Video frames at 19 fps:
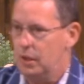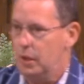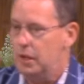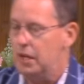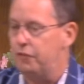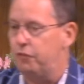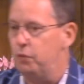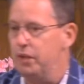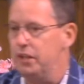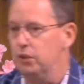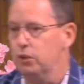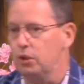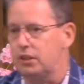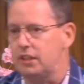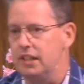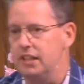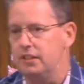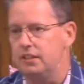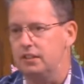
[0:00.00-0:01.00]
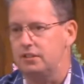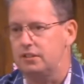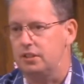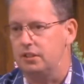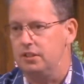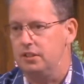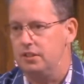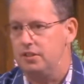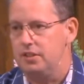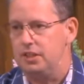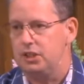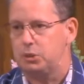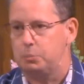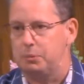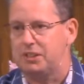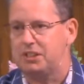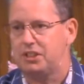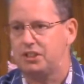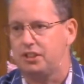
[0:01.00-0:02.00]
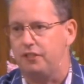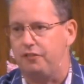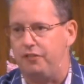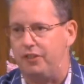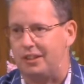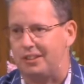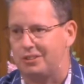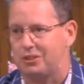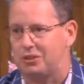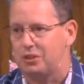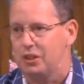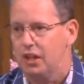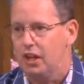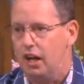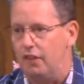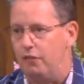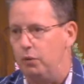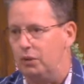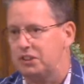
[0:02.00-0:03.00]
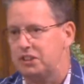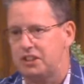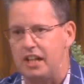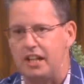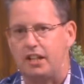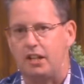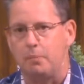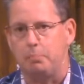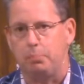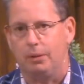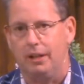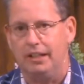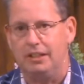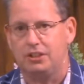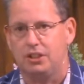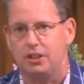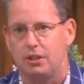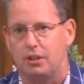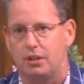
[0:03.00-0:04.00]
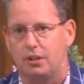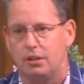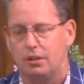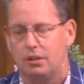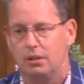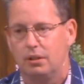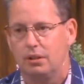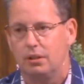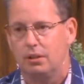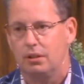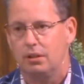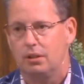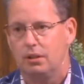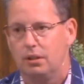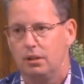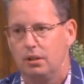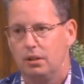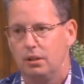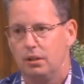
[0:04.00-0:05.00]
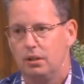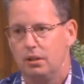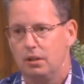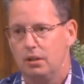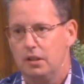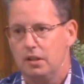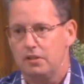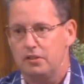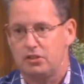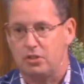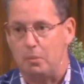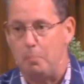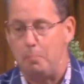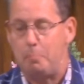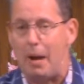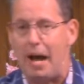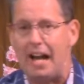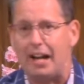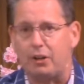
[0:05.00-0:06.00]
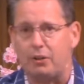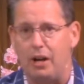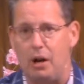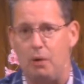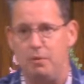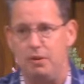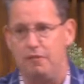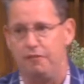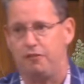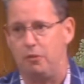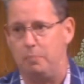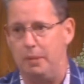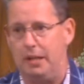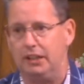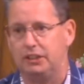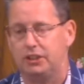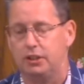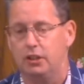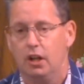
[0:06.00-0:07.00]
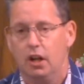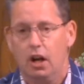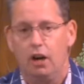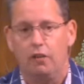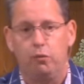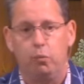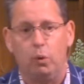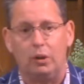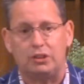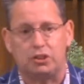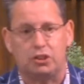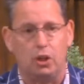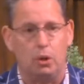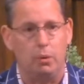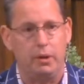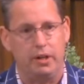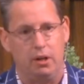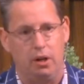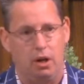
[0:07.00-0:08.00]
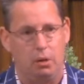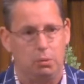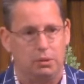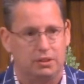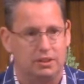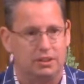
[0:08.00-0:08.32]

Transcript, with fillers: if we look into the, the specifics of what's taking place here, some background information of what's going on with the